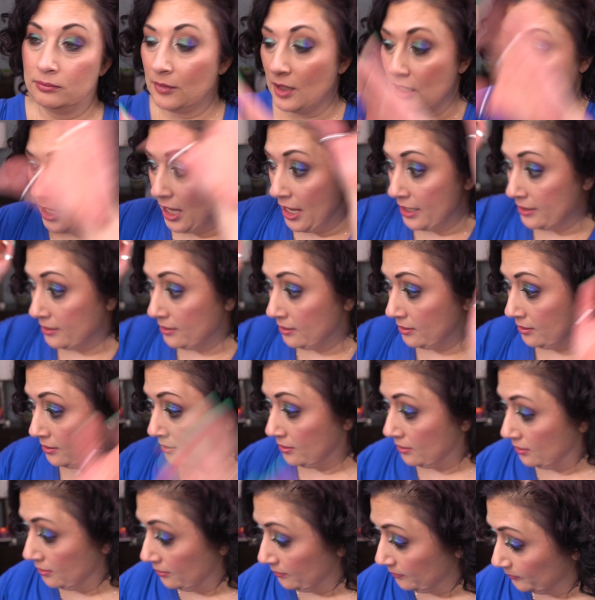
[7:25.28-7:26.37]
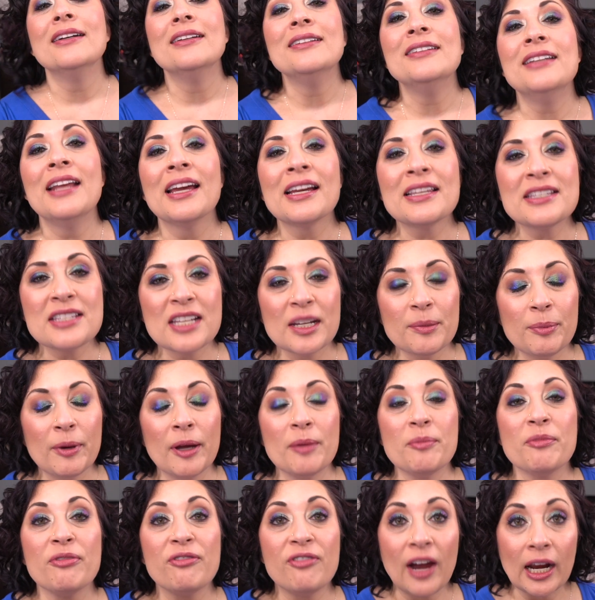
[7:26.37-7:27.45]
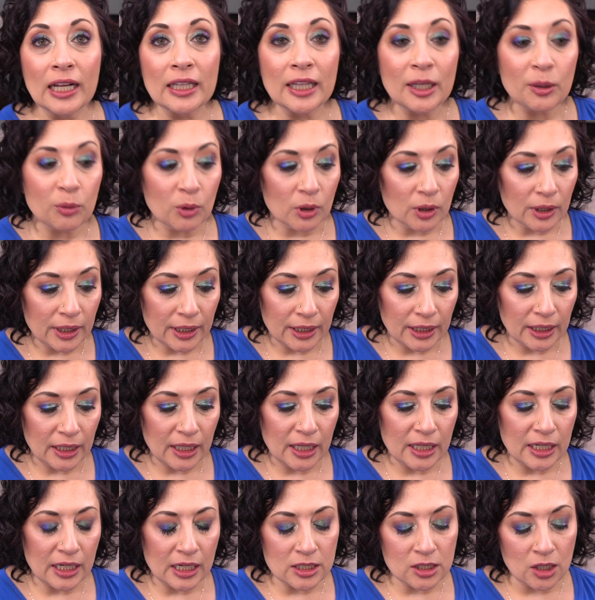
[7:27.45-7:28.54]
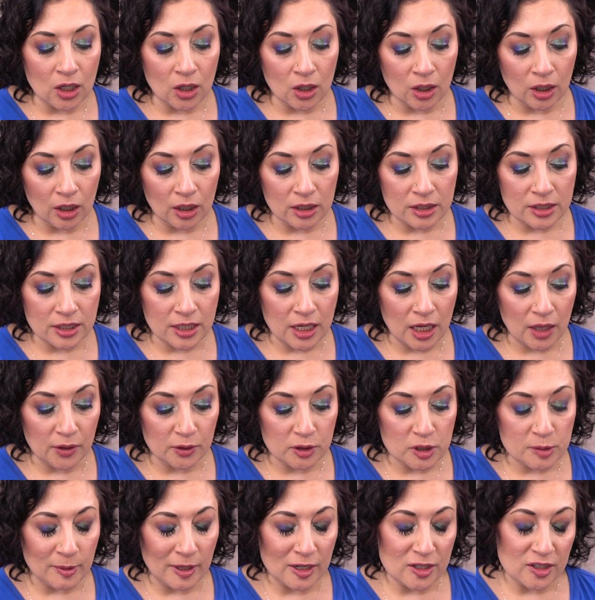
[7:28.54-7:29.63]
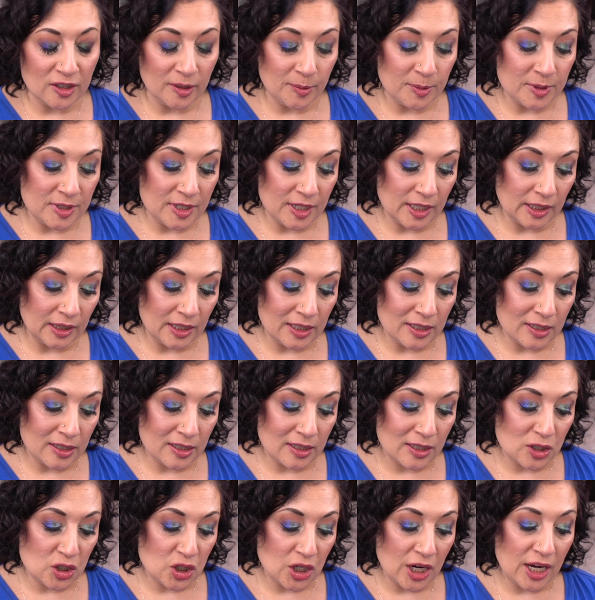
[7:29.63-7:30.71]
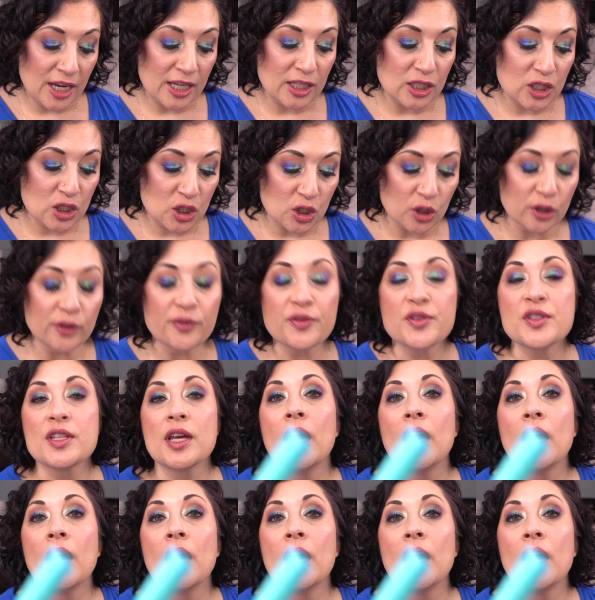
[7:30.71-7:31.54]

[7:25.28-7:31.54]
Yes. Next up, I'm finally rolling in a Tarte Color Splash lipstick. This is the shade Surf's